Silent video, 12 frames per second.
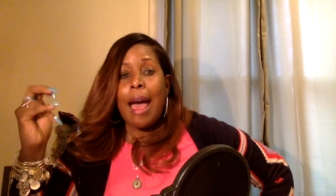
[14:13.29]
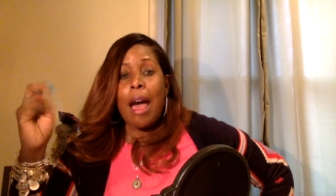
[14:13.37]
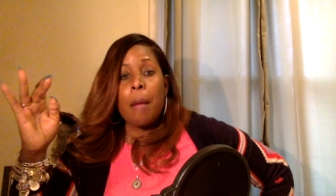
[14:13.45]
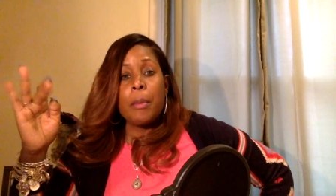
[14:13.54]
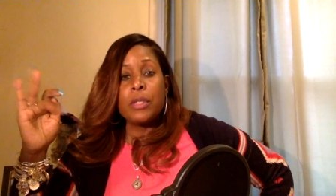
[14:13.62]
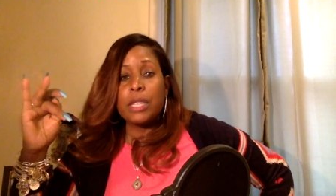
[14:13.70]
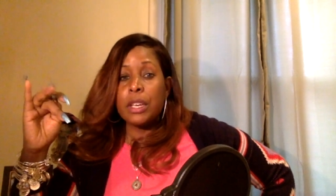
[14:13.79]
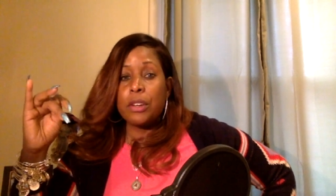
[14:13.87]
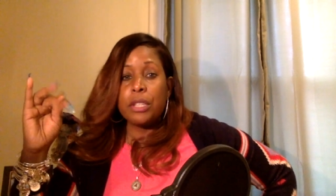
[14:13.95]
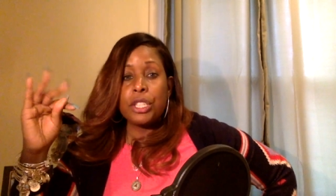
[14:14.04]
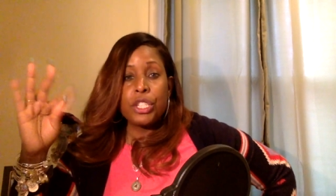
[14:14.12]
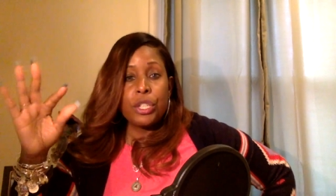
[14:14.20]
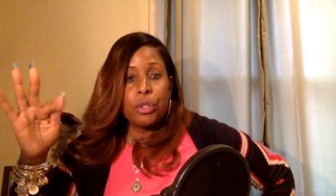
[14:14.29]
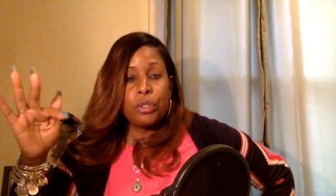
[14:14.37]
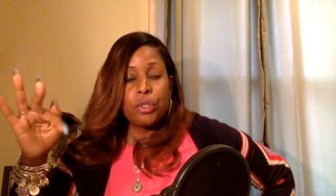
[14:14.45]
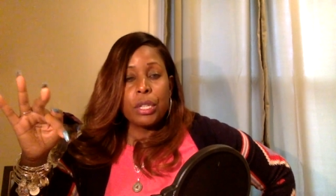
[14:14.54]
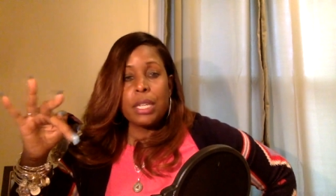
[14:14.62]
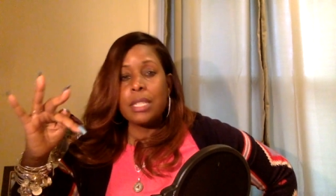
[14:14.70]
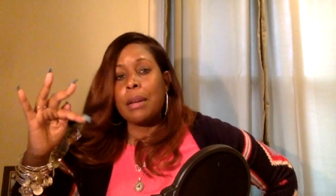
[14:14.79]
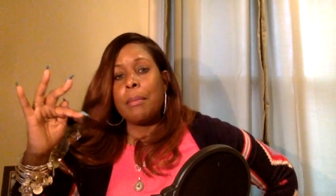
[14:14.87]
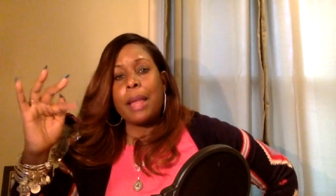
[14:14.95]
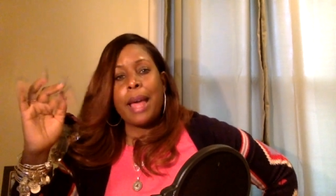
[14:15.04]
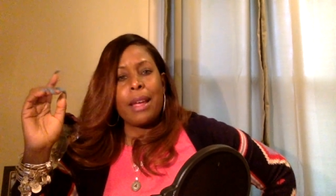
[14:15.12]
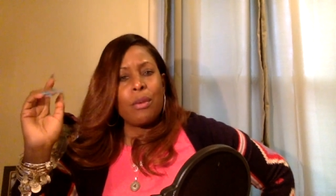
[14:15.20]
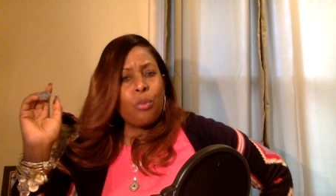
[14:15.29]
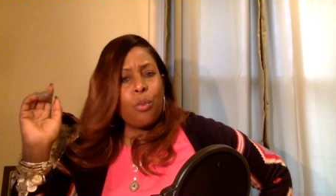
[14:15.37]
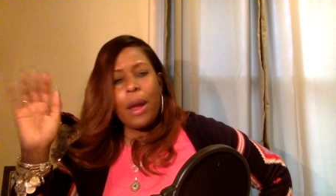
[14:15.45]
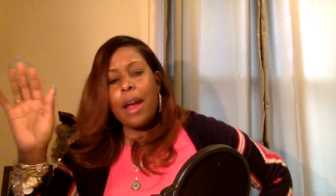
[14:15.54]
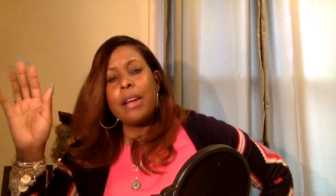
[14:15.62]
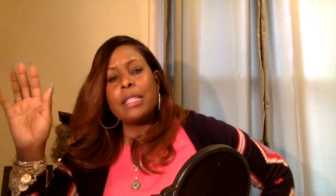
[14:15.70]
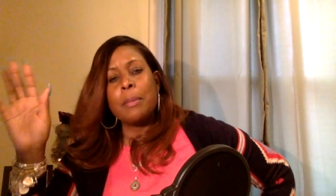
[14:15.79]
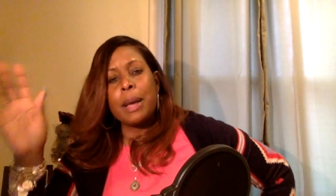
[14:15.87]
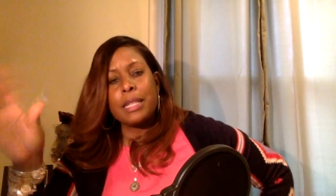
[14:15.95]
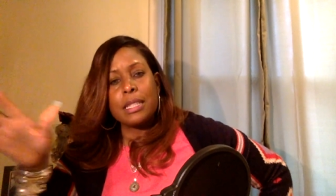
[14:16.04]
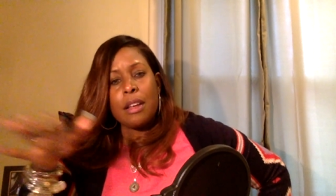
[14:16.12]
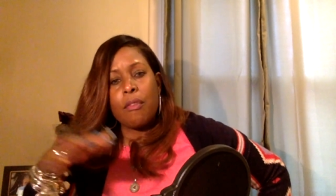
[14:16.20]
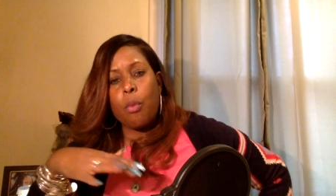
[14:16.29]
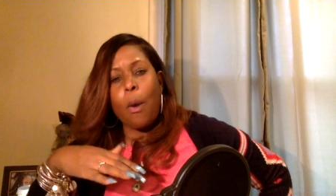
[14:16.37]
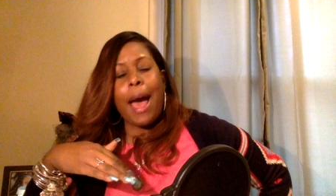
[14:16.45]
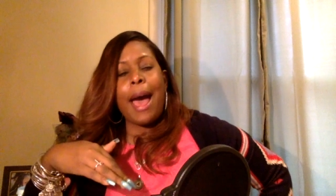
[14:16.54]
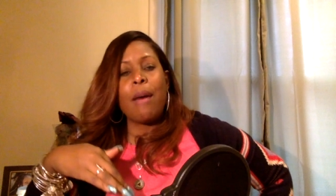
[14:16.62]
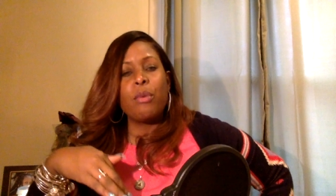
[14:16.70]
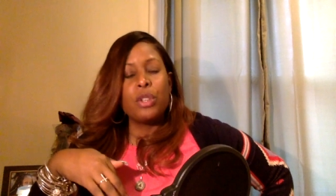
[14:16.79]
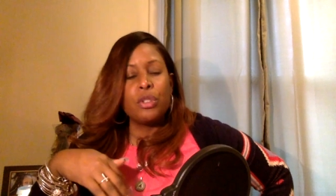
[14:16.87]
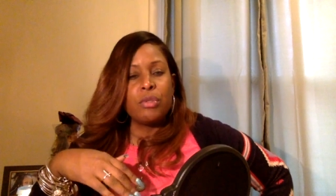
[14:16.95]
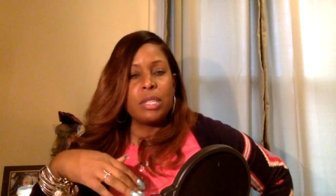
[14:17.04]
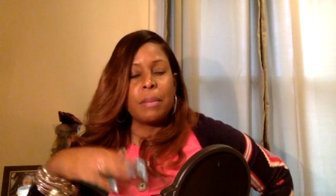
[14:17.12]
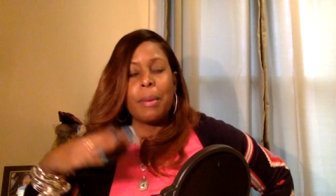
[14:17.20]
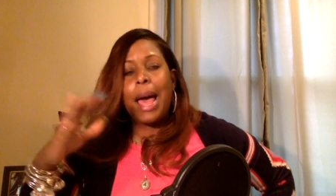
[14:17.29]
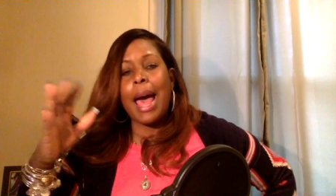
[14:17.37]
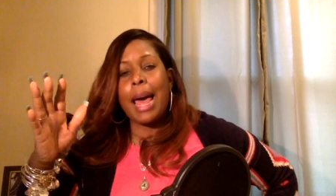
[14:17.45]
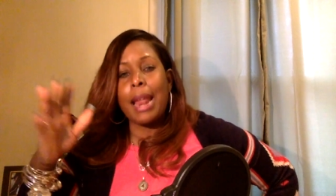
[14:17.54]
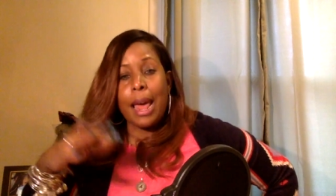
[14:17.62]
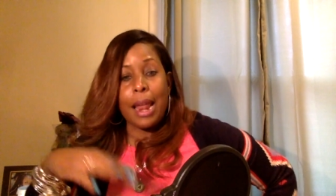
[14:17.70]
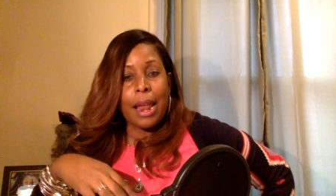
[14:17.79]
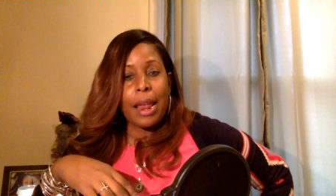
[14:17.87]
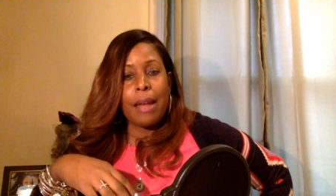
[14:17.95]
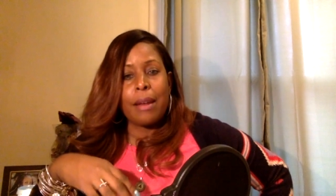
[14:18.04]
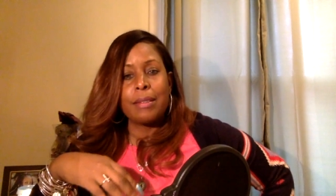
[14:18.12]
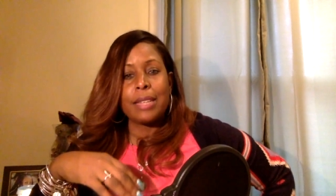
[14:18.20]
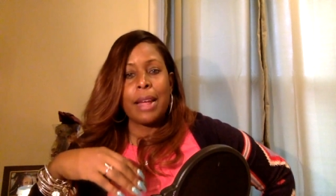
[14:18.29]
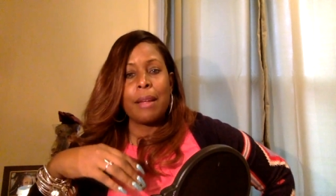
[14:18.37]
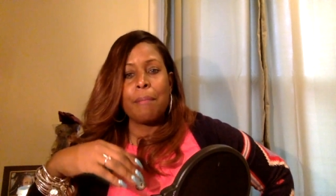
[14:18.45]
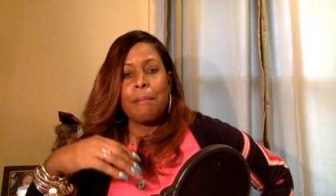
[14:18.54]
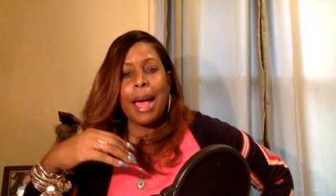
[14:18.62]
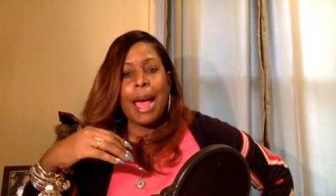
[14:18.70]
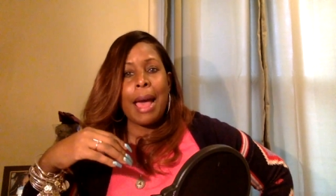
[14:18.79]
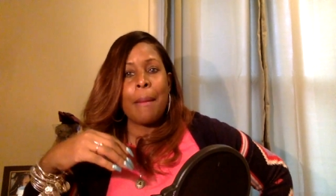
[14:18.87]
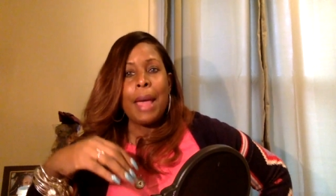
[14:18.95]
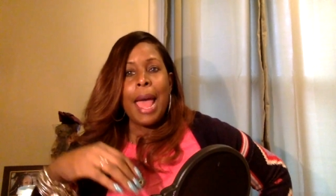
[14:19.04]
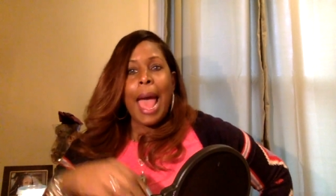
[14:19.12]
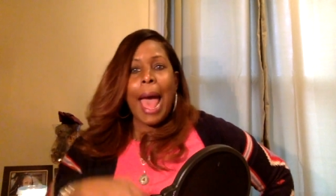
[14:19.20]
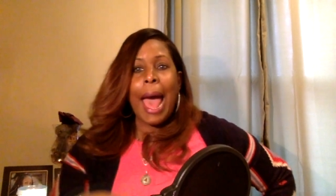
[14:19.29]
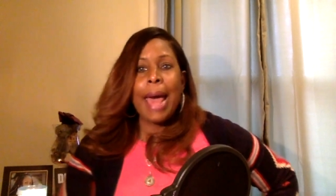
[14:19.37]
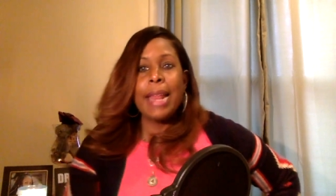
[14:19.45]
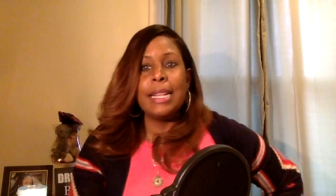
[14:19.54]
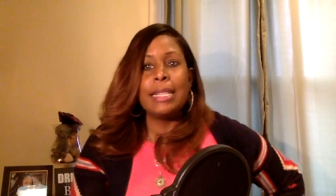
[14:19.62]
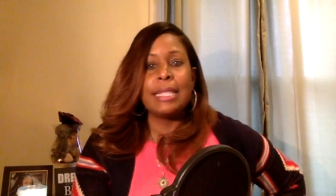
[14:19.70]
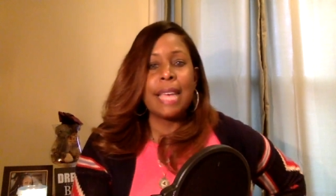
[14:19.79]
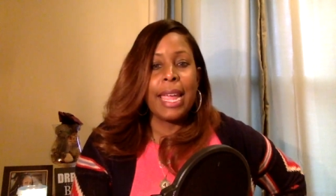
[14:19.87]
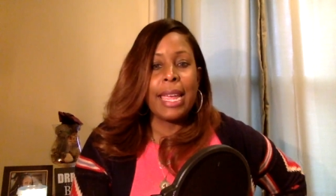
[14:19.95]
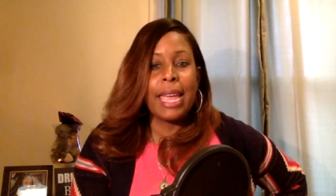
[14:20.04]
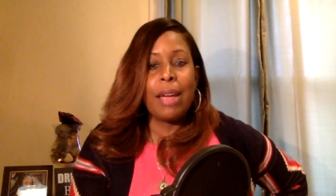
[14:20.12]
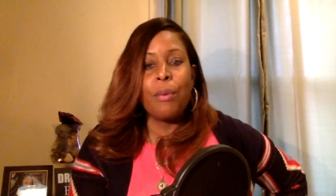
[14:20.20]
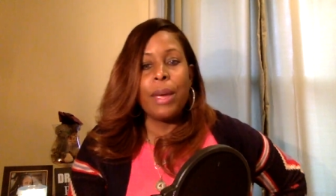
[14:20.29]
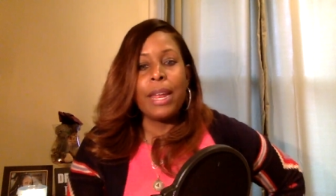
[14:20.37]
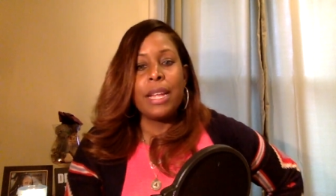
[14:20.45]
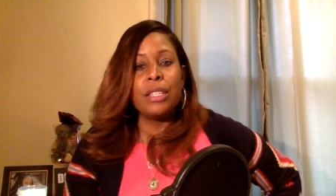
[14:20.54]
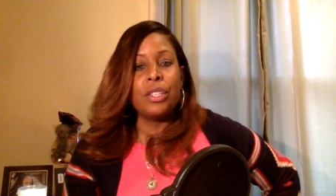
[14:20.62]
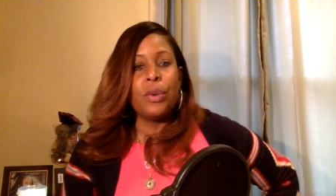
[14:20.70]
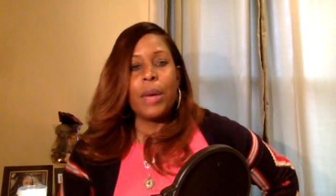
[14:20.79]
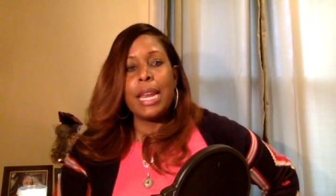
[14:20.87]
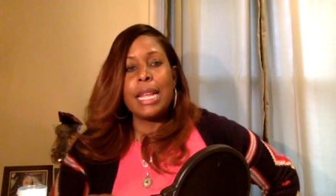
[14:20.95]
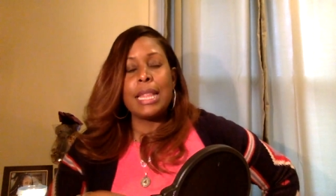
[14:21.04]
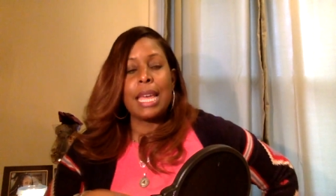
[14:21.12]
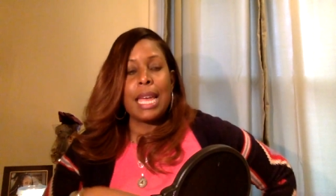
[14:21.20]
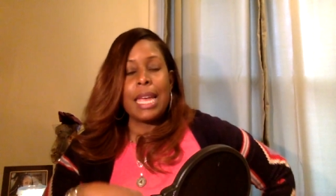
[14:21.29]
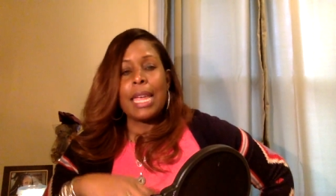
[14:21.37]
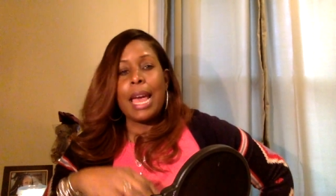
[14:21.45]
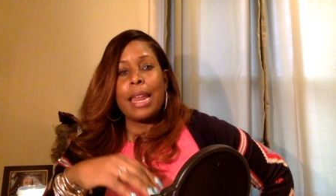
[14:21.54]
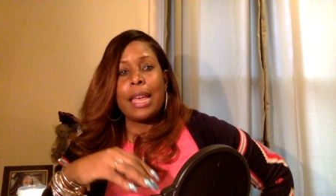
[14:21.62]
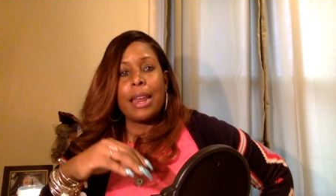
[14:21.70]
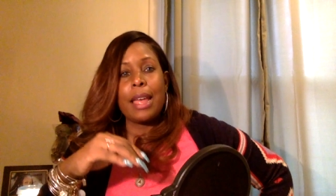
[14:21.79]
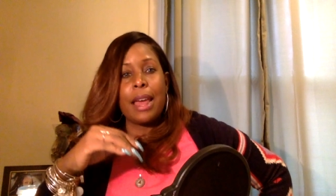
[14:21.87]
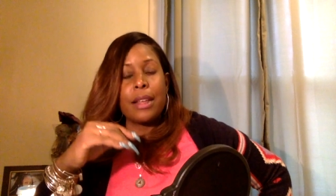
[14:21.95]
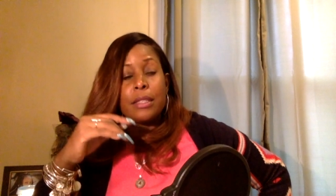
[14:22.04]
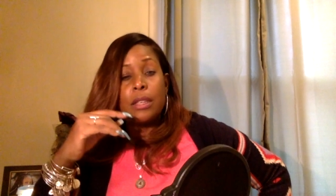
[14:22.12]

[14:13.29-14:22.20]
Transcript: I almost killed the children because I'm like, where is my stuff? Why wouldn't you to blah, blah, blah, blah. And it was like, Mom, I didn't take it. We didn't do anything. Yada, yada, yada.